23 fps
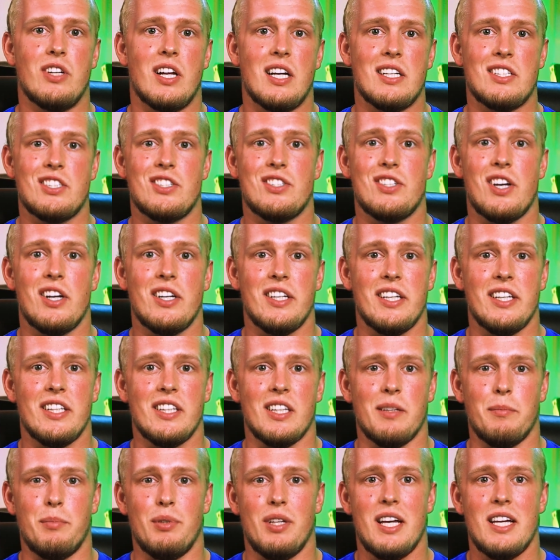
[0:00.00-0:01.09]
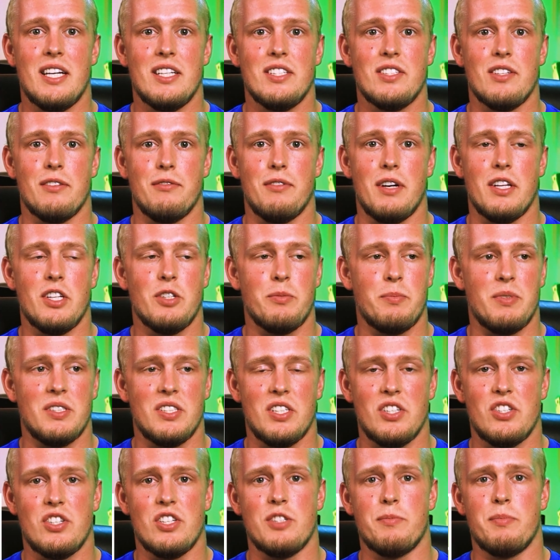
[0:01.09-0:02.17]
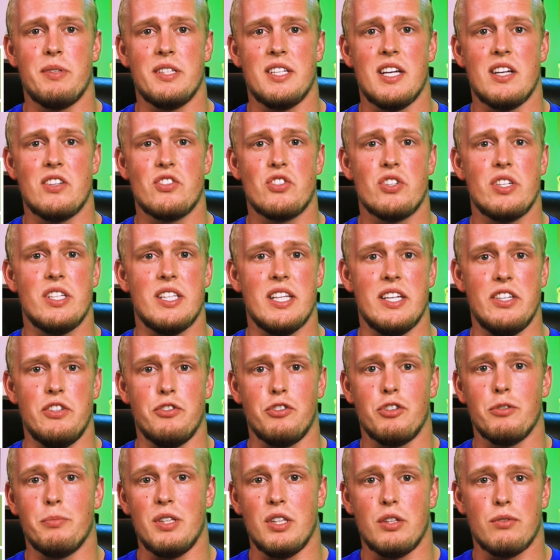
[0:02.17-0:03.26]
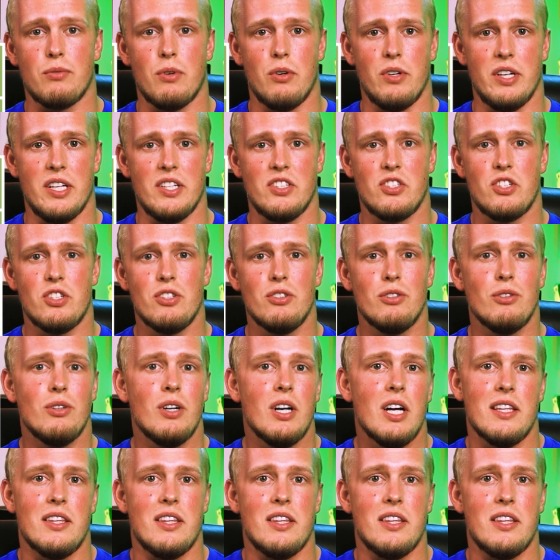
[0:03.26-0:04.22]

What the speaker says: not studying the plays of other positions potentially that you could be thrown into,